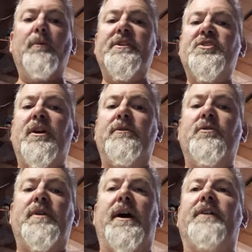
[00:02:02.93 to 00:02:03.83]
I wanted to share with
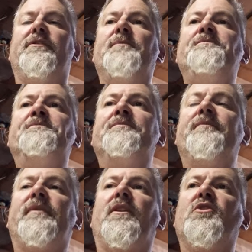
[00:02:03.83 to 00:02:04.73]
you guys.
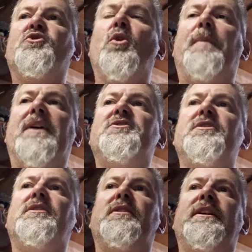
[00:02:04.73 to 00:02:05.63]
So
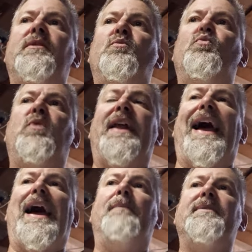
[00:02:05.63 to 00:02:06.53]
basically, what
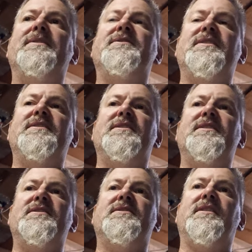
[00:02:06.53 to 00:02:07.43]
happens is
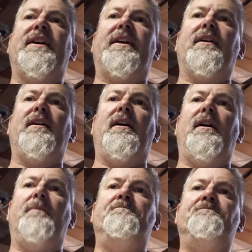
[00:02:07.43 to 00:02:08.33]
is like
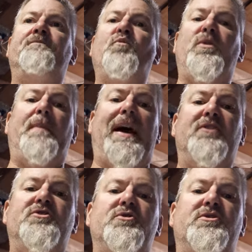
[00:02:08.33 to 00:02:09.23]
um, with
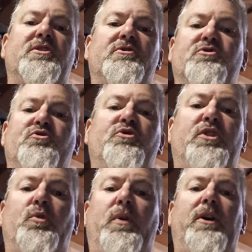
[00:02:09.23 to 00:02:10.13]
master cylinders are
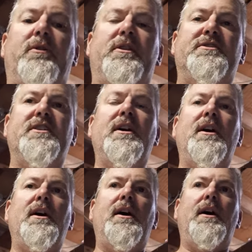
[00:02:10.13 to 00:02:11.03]
really weird because
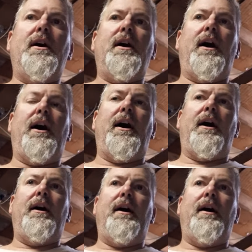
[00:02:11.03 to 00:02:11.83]
uh,